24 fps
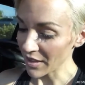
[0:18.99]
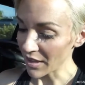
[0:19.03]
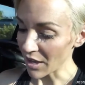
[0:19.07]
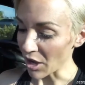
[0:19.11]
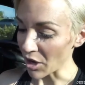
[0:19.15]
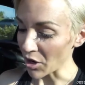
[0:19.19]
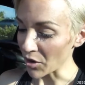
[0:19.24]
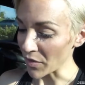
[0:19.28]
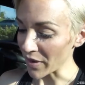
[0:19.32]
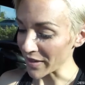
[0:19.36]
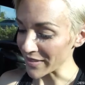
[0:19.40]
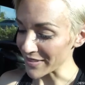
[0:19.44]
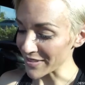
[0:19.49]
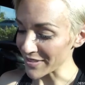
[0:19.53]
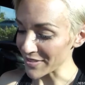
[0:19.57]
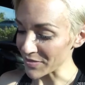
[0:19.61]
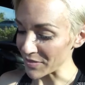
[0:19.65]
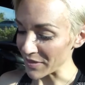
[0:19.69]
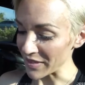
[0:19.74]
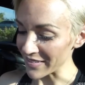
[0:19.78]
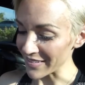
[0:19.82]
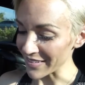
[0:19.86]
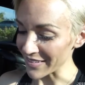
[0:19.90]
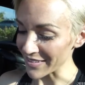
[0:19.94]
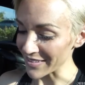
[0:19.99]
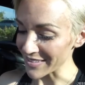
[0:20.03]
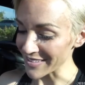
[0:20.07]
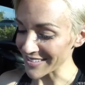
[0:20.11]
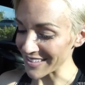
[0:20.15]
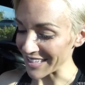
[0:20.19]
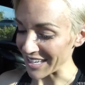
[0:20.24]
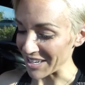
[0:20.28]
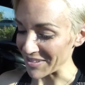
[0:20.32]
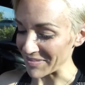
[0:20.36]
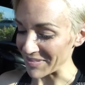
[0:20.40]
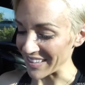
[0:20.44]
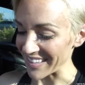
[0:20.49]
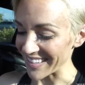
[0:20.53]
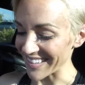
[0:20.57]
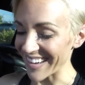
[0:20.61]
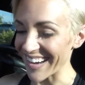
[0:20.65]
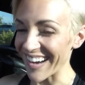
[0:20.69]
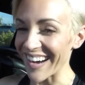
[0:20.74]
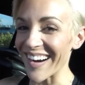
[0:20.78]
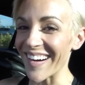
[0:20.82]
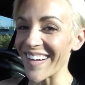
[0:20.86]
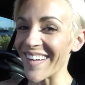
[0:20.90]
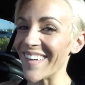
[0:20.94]
Oh, and sweet little Sammy.
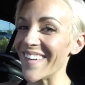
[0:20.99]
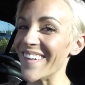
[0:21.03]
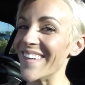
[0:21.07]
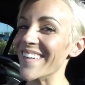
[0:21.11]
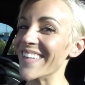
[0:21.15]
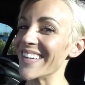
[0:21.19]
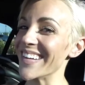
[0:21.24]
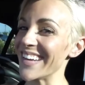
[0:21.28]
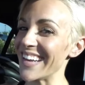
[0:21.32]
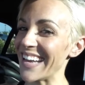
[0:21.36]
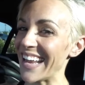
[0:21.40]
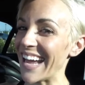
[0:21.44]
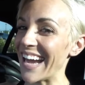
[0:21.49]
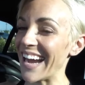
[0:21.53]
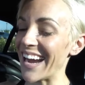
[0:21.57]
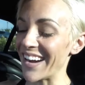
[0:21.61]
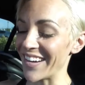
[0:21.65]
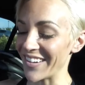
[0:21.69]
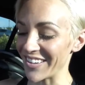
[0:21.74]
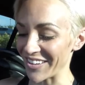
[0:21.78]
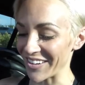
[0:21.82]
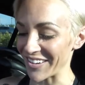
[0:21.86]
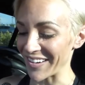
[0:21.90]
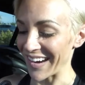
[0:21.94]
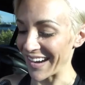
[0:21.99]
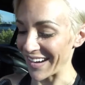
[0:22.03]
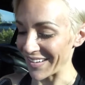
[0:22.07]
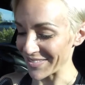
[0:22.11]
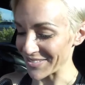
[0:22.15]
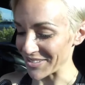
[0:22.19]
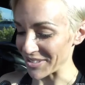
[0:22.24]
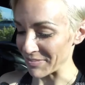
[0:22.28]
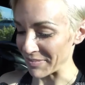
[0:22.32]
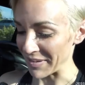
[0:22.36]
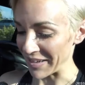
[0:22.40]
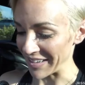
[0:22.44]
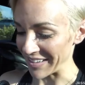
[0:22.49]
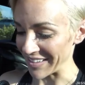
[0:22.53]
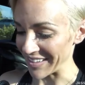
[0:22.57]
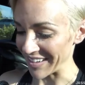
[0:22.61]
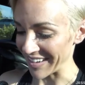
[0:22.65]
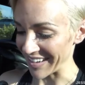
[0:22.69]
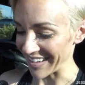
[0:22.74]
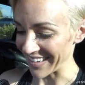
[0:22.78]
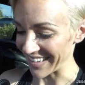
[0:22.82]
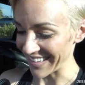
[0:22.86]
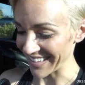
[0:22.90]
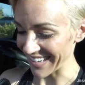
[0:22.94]
Oh, now you're after my
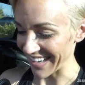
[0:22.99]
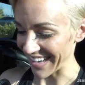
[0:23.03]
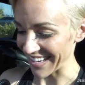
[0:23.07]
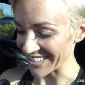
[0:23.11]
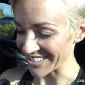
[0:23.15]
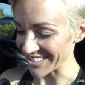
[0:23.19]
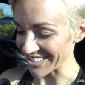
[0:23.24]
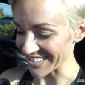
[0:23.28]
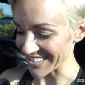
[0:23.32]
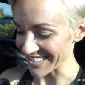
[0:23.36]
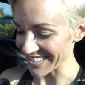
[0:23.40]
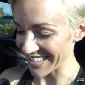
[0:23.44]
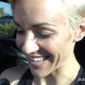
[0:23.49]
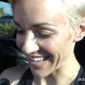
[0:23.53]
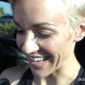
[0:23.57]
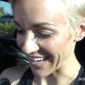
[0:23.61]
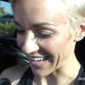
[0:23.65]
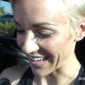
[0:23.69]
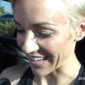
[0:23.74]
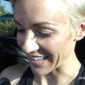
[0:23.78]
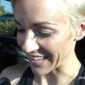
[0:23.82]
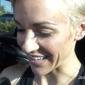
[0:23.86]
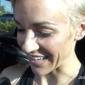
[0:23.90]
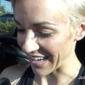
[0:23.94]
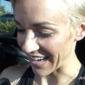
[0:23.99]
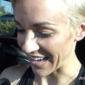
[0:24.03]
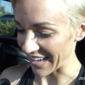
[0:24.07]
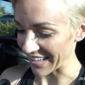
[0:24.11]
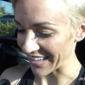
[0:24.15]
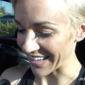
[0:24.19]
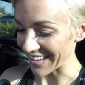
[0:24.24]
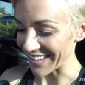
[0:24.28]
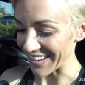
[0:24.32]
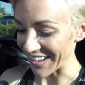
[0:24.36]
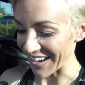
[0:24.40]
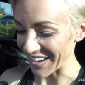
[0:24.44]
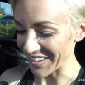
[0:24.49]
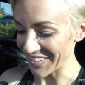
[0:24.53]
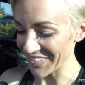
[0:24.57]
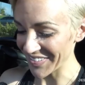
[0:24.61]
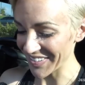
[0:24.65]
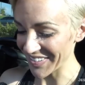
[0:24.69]
heart. I just can't get enough.